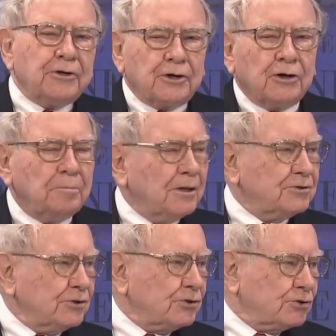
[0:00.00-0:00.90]
They're a good
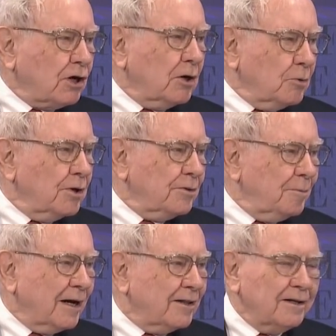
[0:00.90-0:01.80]
business to start with
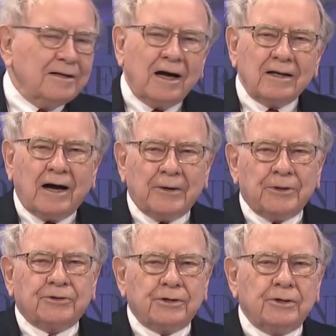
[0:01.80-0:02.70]
by the high
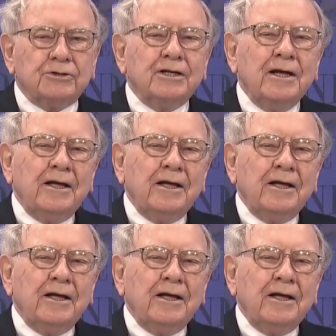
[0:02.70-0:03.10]
returns.